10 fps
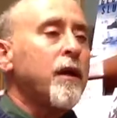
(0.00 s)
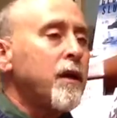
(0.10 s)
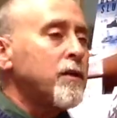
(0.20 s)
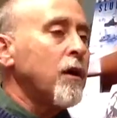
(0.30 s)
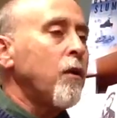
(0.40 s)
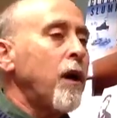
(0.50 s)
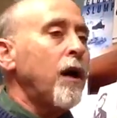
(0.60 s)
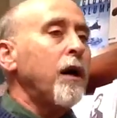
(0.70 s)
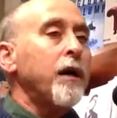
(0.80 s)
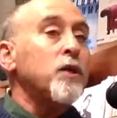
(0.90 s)

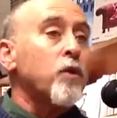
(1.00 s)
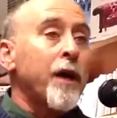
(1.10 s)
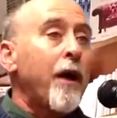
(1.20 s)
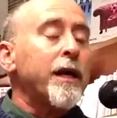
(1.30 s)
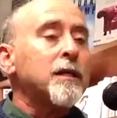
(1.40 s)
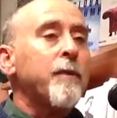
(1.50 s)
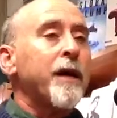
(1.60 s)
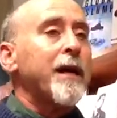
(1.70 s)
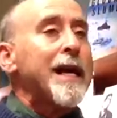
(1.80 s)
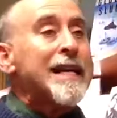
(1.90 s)
So Israel now has
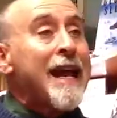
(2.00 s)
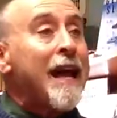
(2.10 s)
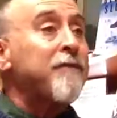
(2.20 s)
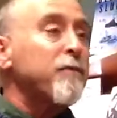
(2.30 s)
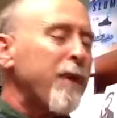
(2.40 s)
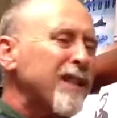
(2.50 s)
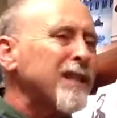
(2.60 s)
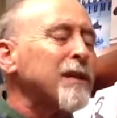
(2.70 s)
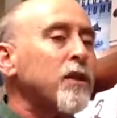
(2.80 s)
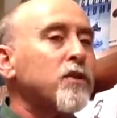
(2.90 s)
about 8.5%, actually
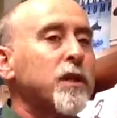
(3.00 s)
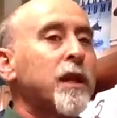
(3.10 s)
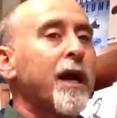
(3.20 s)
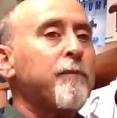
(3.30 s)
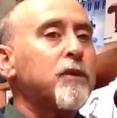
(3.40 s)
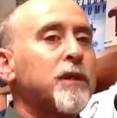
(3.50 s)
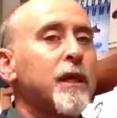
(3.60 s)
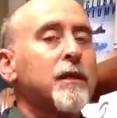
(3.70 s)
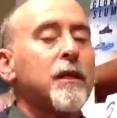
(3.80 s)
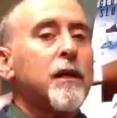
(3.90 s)
closer to
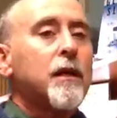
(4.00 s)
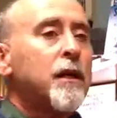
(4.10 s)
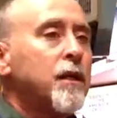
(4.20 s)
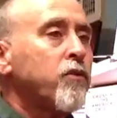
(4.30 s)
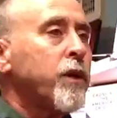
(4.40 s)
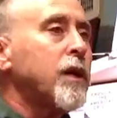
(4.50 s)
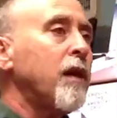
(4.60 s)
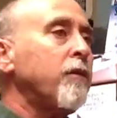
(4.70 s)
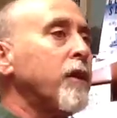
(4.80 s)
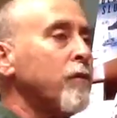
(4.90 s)
9% tree
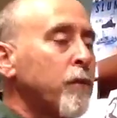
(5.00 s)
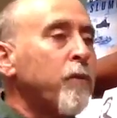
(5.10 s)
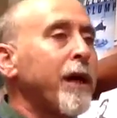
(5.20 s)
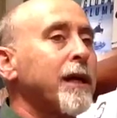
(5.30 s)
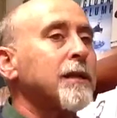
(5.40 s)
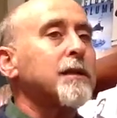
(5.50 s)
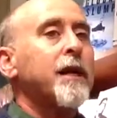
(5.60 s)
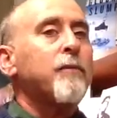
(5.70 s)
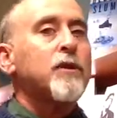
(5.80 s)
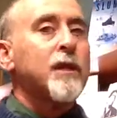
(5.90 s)
cover, and we'll probably get to
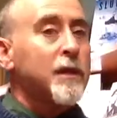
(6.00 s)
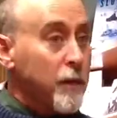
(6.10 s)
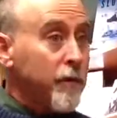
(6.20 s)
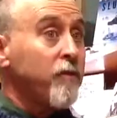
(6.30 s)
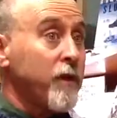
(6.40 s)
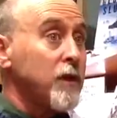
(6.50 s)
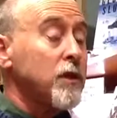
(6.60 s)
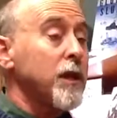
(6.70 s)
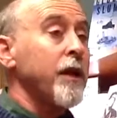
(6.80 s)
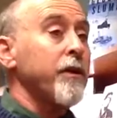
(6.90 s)
10% until we finish
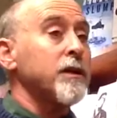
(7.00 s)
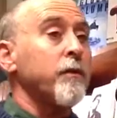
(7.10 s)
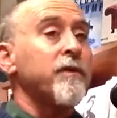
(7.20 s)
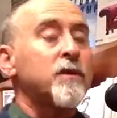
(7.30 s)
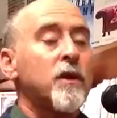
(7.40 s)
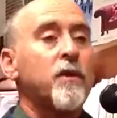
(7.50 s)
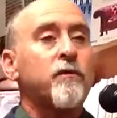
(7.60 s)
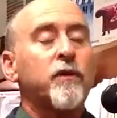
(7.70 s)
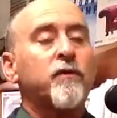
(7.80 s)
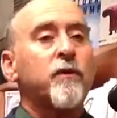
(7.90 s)
the areas that we've zoned
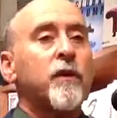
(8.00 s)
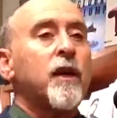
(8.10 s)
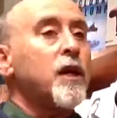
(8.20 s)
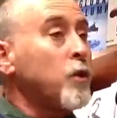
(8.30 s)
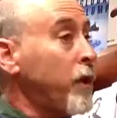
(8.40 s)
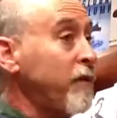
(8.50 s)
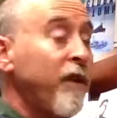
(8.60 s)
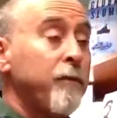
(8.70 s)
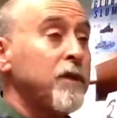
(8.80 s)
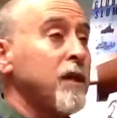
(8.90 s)
for.
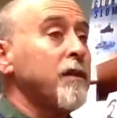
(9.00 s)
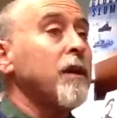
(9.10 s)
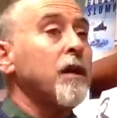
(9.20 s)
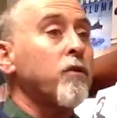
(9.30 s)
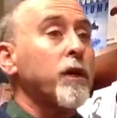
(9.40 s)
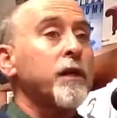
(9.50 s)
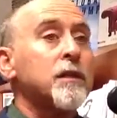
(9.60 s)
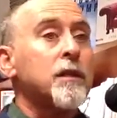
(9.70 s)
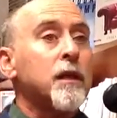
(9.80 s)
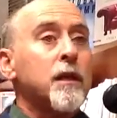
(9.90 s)
25% of the country
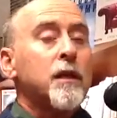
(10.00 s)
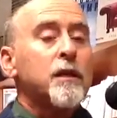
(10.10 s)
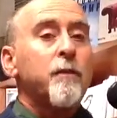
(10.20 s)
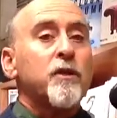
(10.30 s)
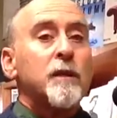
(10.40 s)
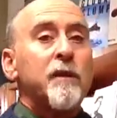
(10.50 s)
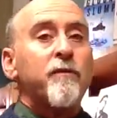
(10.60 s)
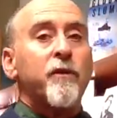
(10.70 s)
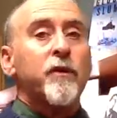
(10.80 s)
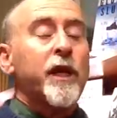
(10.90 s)
is supposed to be
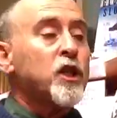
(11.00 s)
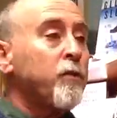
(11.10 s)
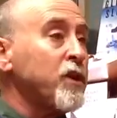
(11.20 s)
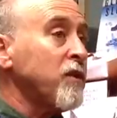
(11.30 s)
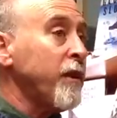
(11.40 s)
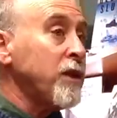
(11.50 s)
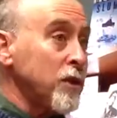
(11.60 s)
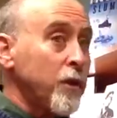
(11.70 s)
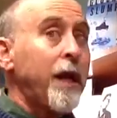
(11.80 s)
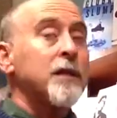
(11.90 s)
for nature
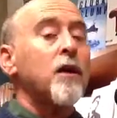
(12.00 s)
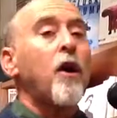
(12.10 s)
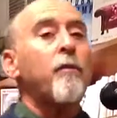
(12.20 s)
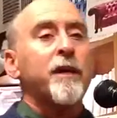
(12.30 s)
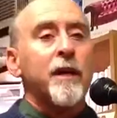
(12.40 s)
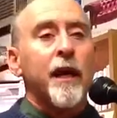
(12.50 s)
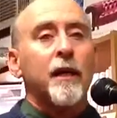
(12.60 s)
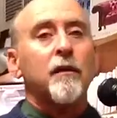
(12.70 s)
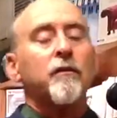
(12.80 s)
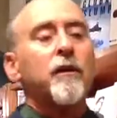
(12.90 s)
preservation, so it hasn't all been
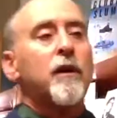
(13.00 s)
negative.